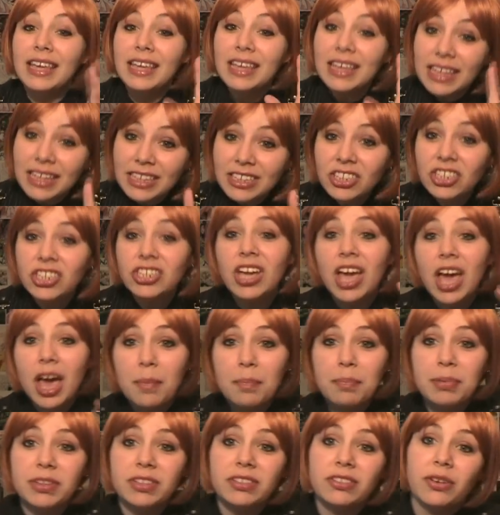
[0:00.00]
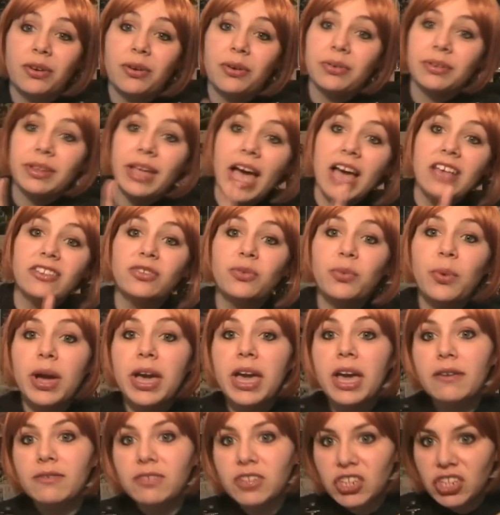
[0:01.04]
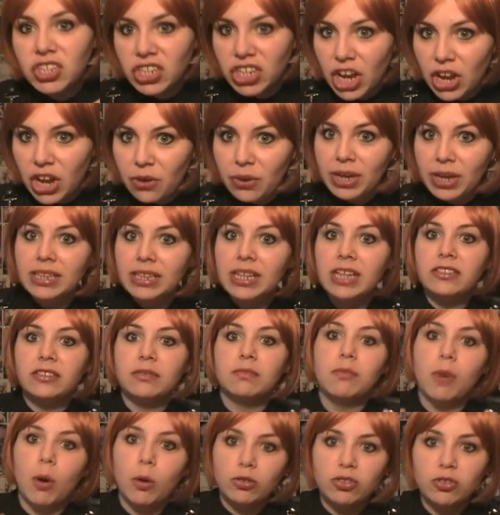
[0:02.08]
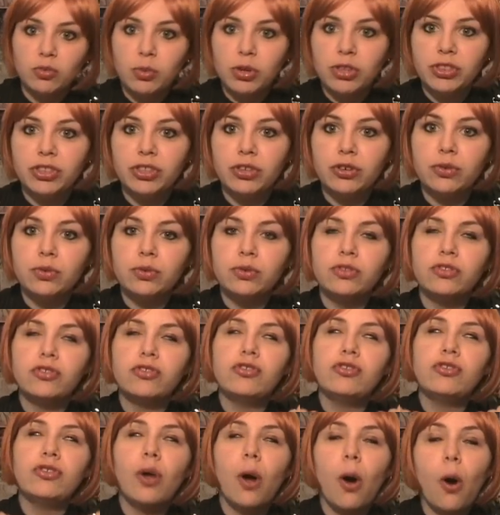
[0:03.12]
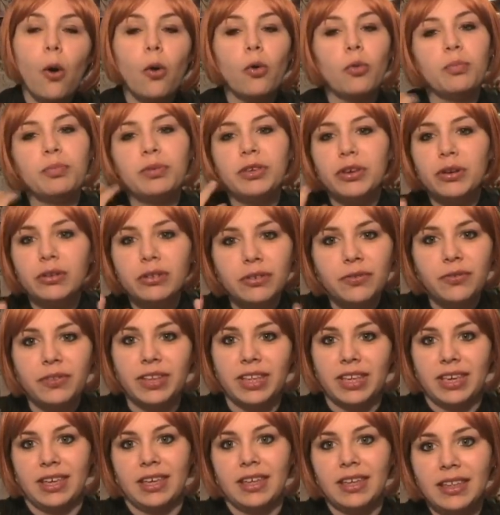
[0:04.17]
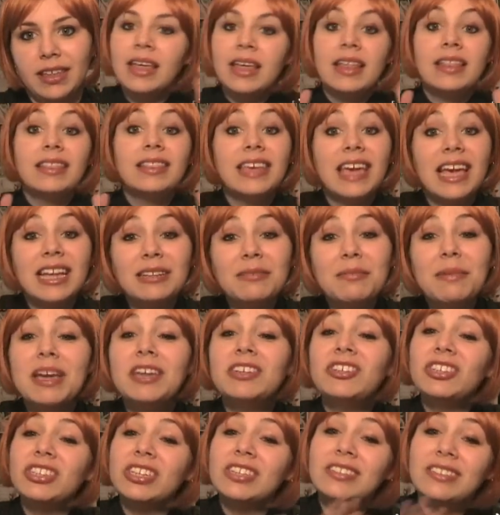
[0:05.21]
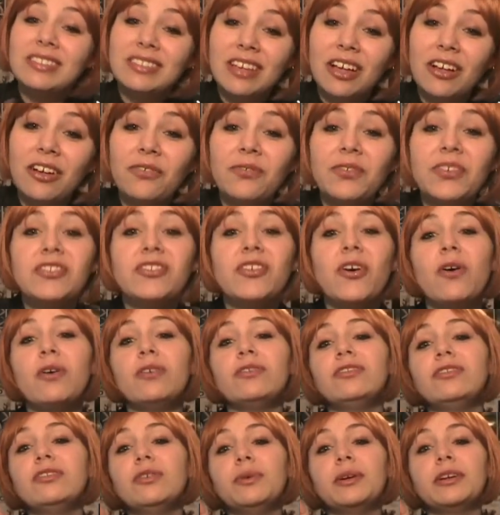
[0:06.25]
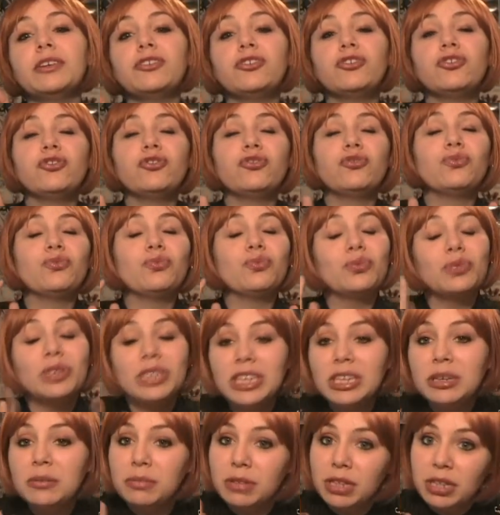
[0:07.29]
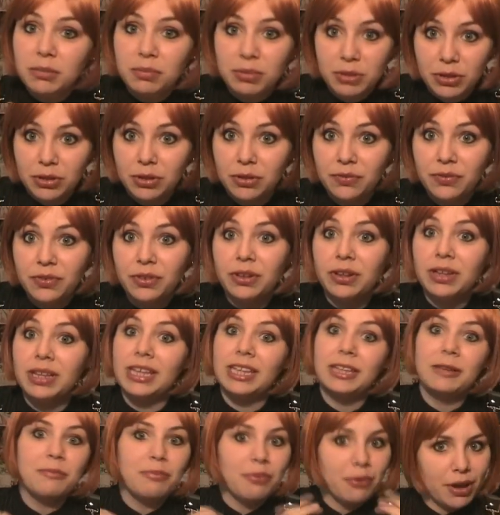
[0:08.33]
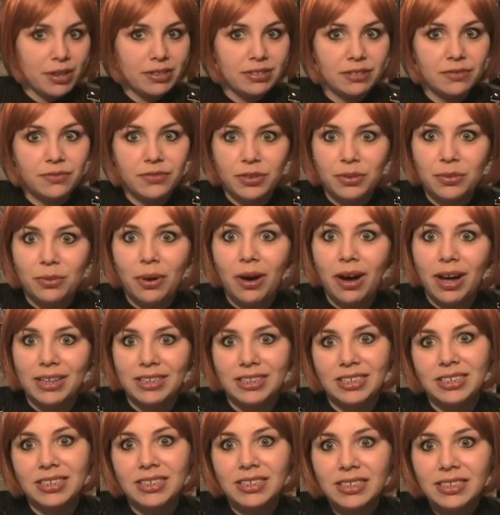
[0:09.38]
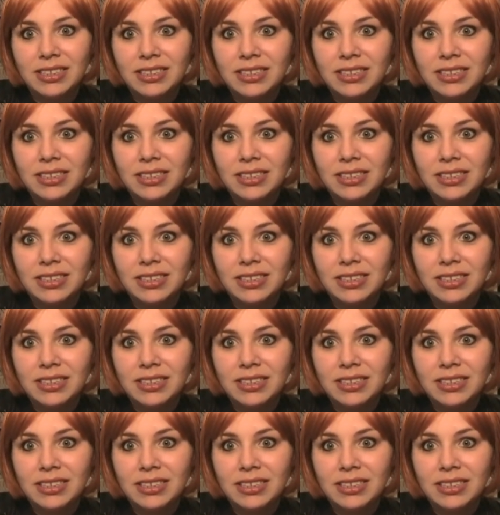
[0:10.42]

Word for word: Each episode has a way of sharing its emotion with you so beautifully. The animation itself is also extremely beautiful and impressive to watch.